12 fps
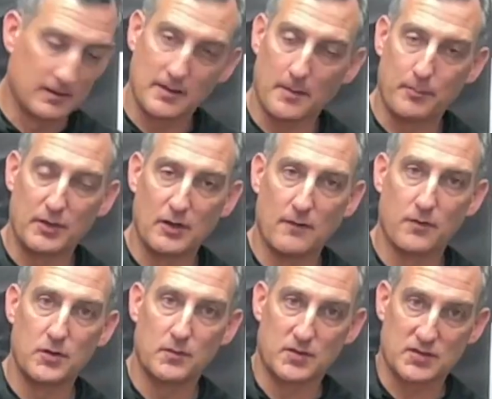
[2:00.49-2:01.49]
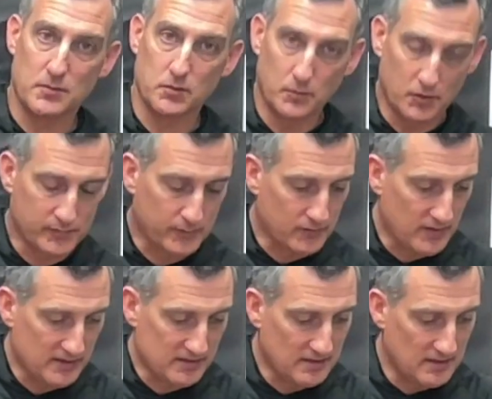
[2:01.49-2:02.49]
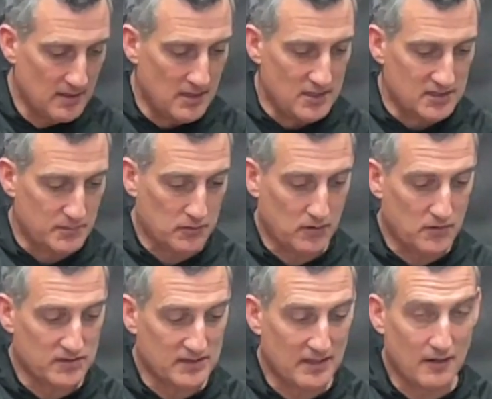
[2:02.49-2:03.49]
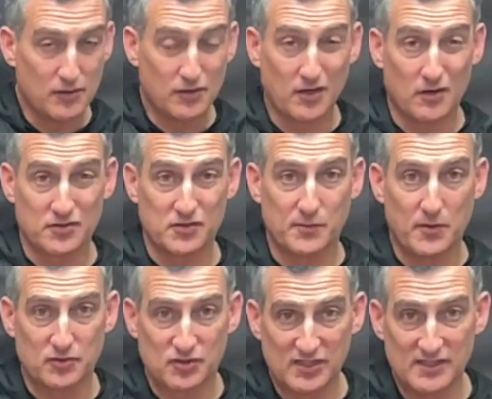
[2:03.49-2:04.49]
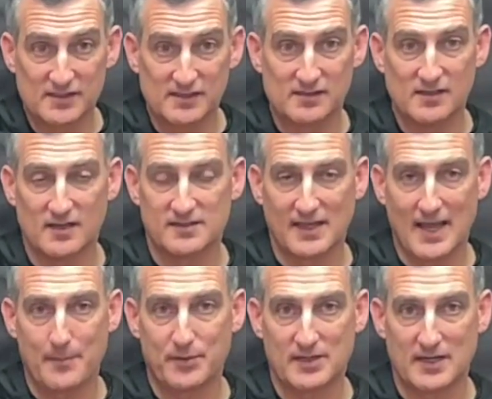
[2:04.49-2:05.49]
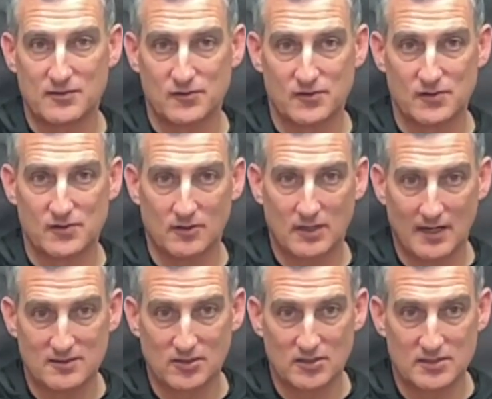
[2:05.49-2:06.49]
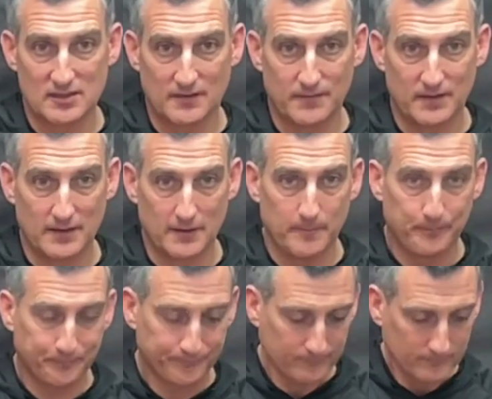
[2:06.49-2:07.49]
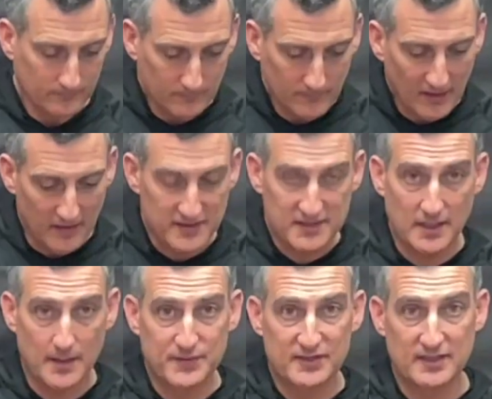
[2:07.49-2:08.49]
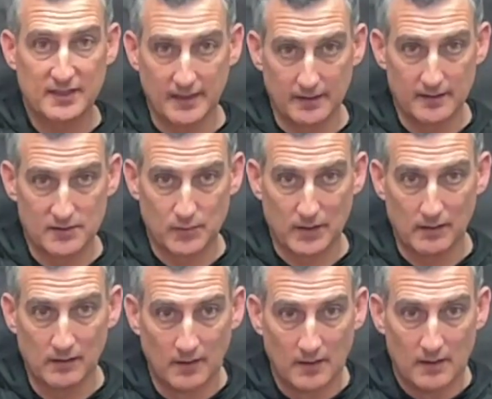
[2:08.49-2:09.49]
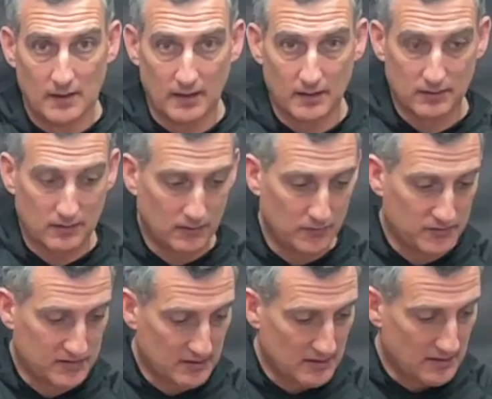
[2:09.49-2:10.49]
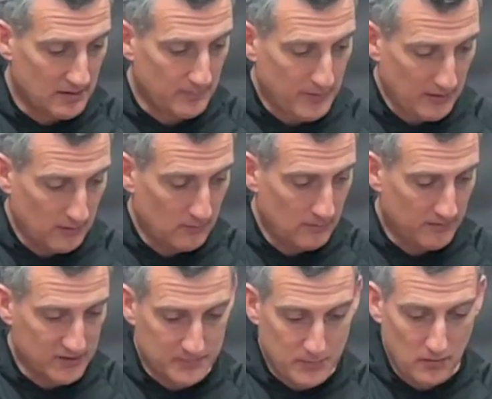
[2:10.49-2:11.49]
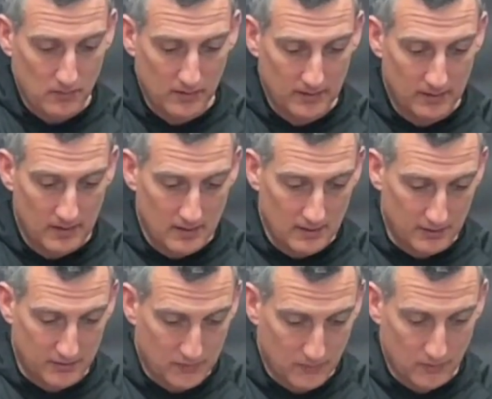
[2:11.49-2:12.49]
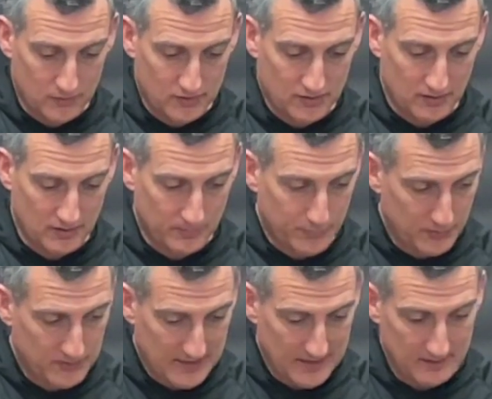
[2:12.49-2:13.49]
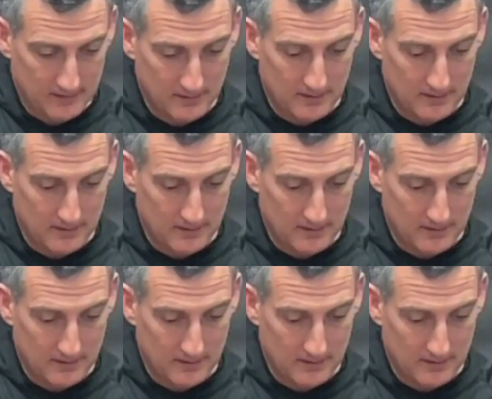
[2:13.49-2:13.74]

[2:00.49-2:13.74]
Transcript: company over, you want to smoke multiple drinks, smoke those in here. You can also smoke cheeses, nuts, appetizers, all kinds of good stuff in here. This comes as a kit as well. It includes the barrel, the smoke lid, the torch, the butane,